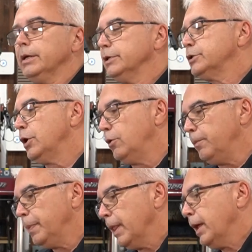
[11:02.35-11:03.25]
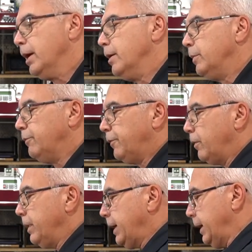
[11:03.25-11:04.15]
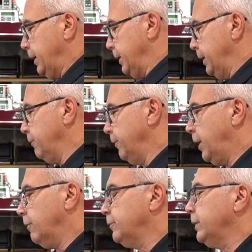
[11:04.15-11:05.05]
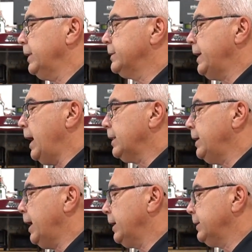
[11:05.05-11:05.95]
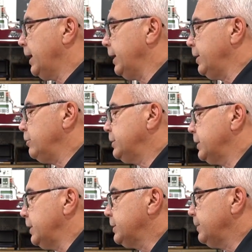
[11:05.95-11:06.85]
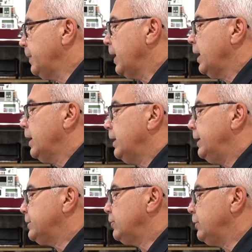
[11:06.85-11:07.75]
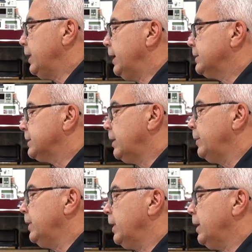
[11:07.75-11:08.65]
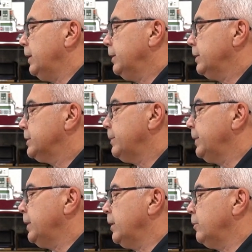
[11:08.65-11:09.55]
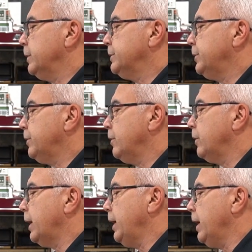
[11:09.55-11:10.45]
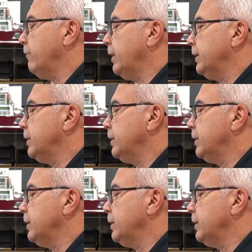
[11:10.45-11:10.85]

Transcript: So before we get involved with exactly how to diagnose this, let's look at some of the other material I have on the